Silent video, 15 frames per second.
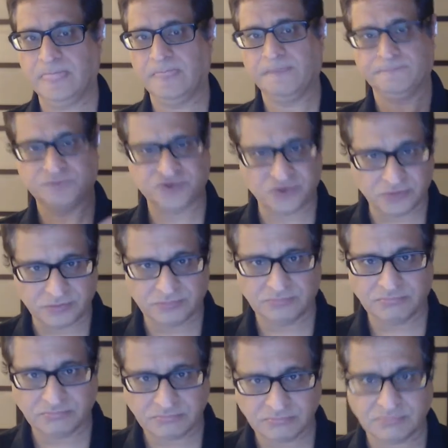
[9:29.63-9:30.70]
So
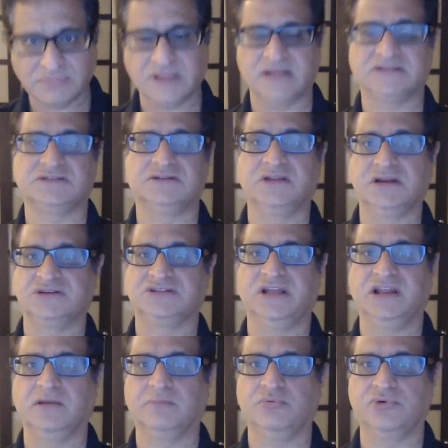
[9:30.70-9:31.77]
that's their
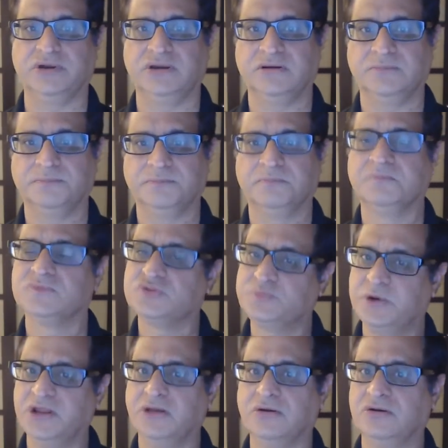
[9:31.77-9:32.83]
selling point. It's
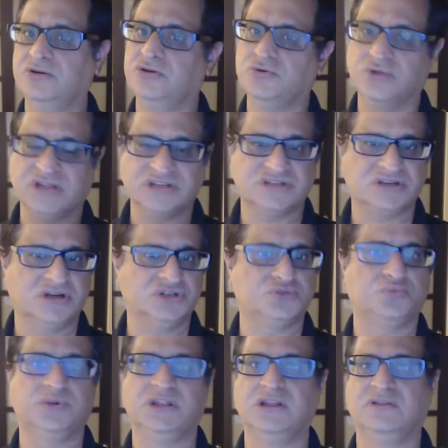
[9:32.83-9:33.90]
pretty good. You can search
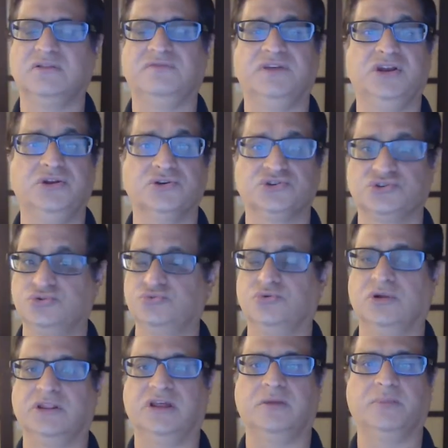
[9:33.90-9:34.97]
within the videos too
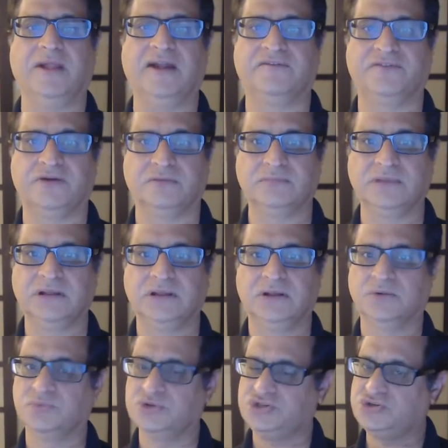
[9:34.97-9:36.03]
on their platform,
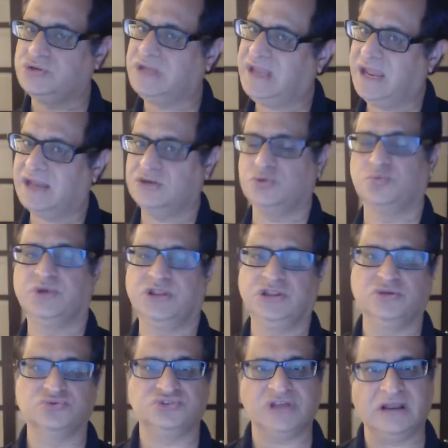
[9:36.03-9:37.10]
which you can't do with
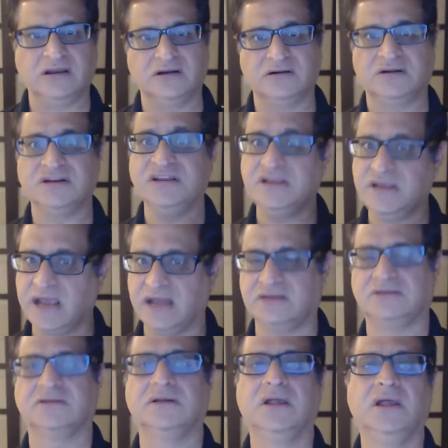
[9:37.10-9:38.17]
NewZenler yet.
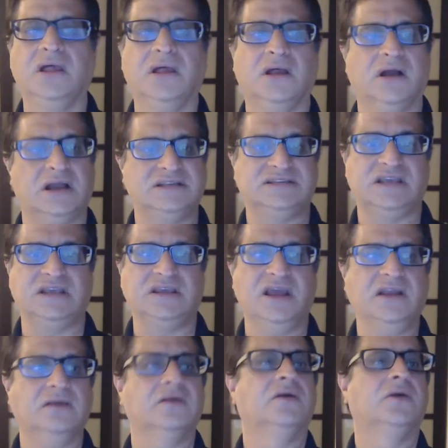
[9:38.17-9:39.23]
I say
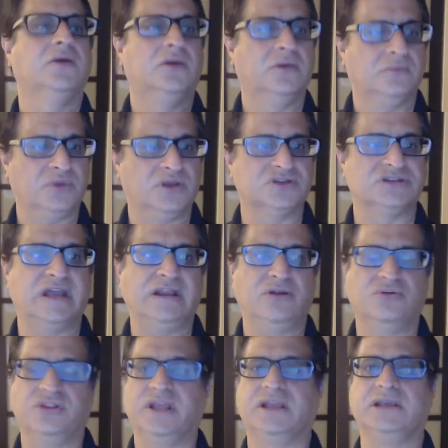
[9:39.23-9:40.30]
yet because I know
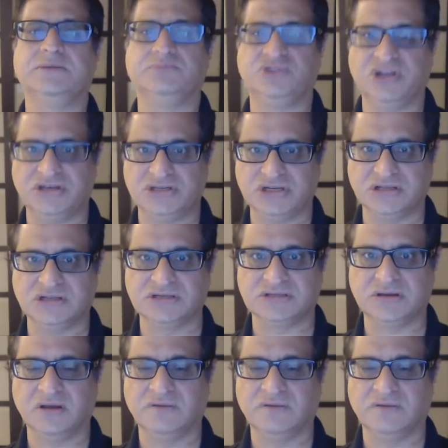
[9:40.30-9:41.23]
they keep changing this stuff.